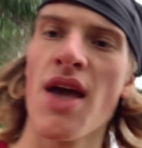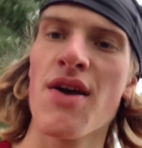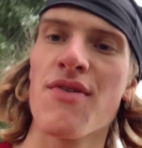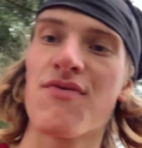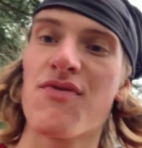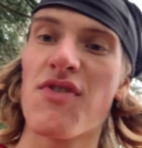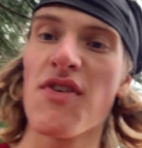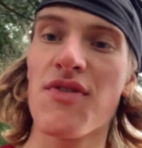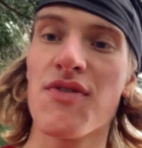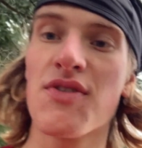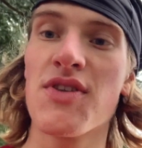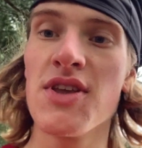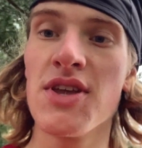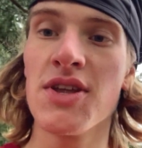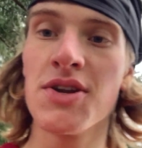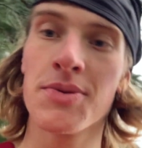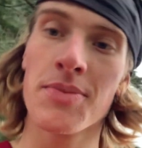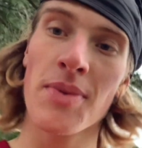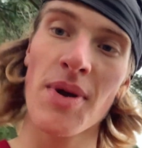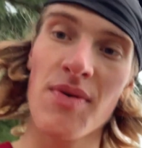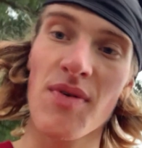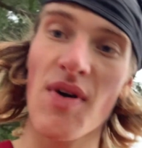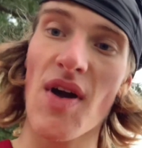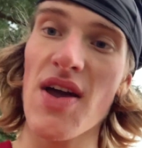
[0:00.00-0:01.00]
15 on
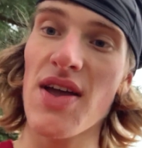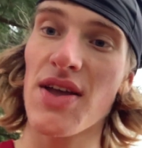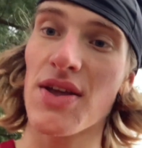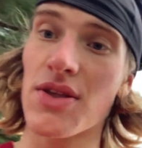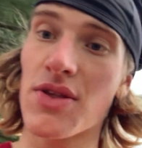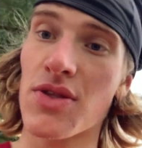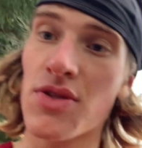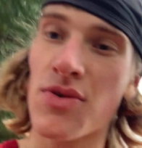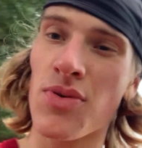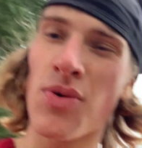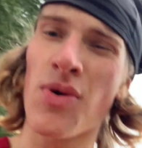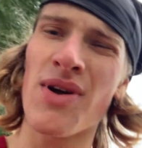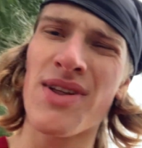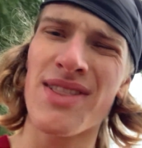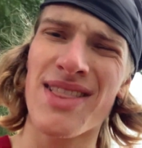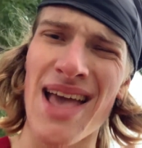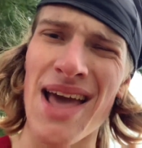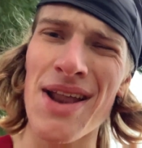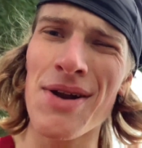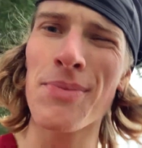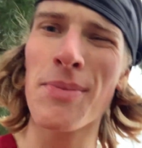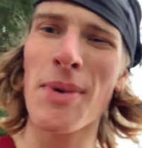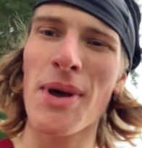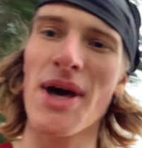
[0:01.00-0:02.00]
my right,
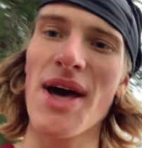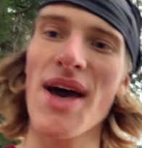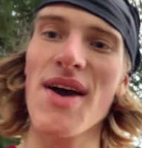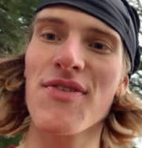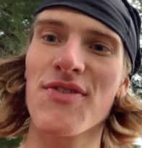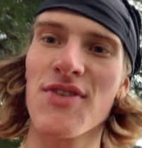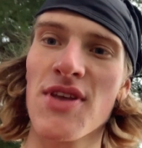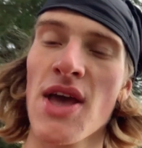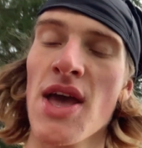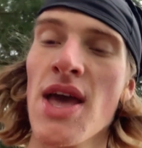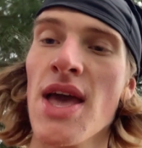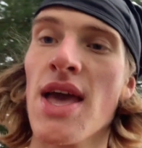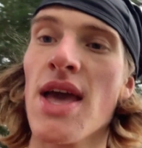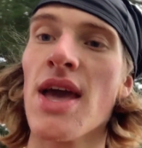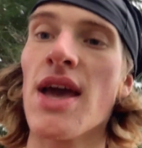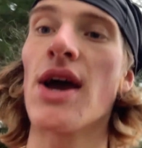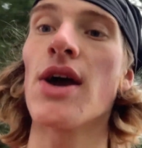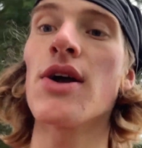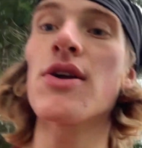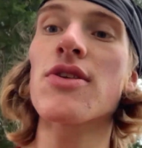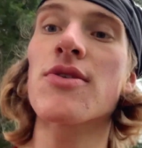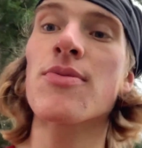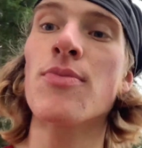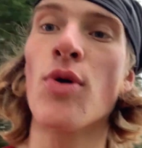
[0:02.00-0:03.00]
10 on my left. It
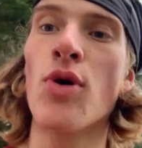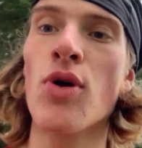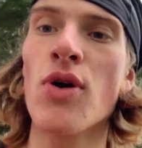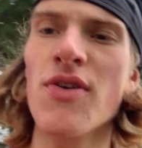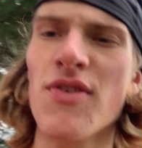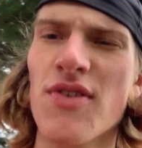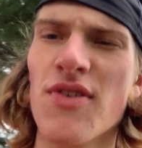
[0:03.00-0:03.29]
hurts more.